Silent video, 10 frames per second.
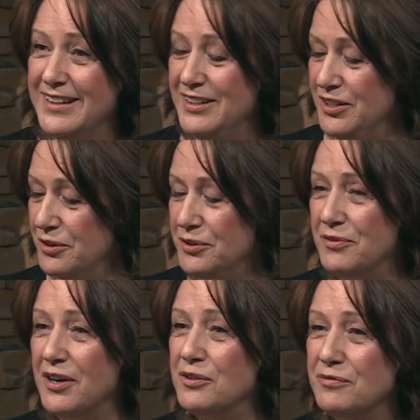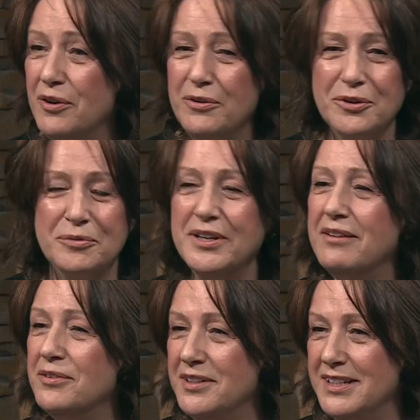You know, you've got your phone or
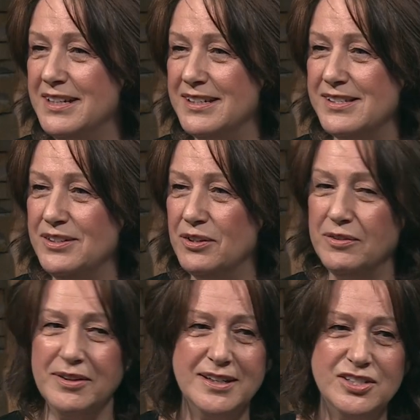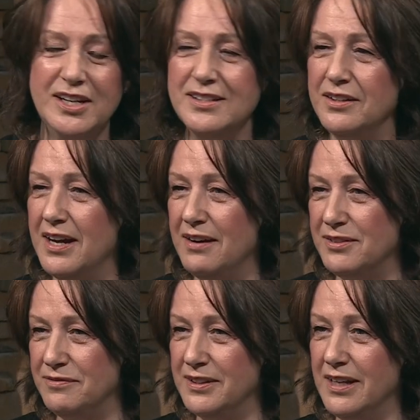whatever it is, you know, you've got an agenda you have to
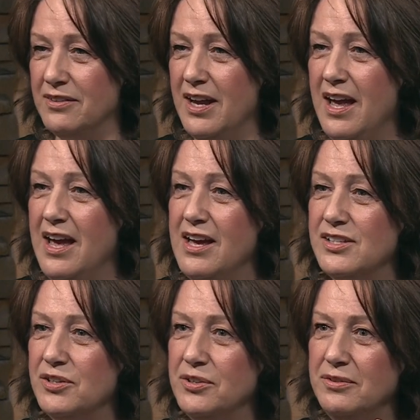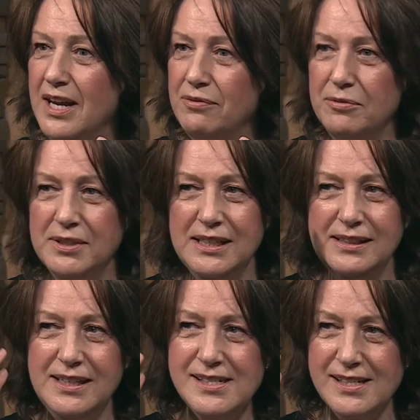fill out. So you're never really
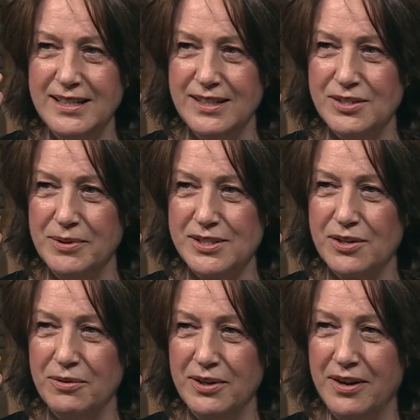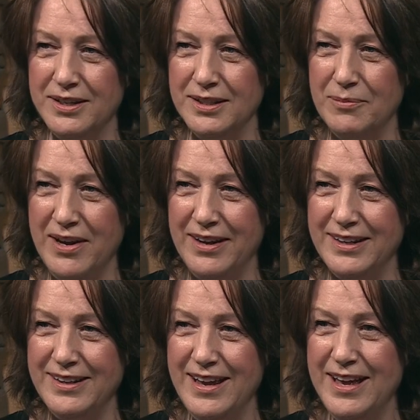listening to what's going on in the
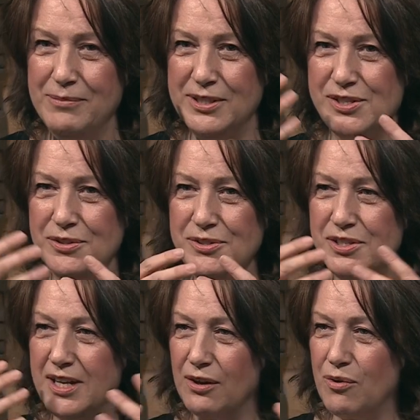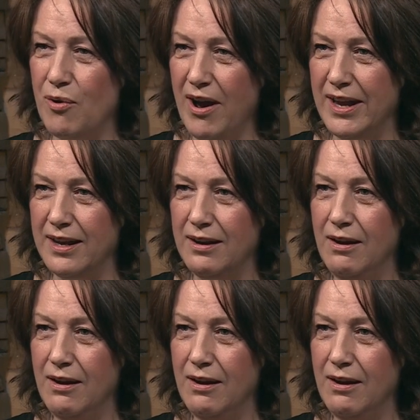mind. But as soon as you get quiet,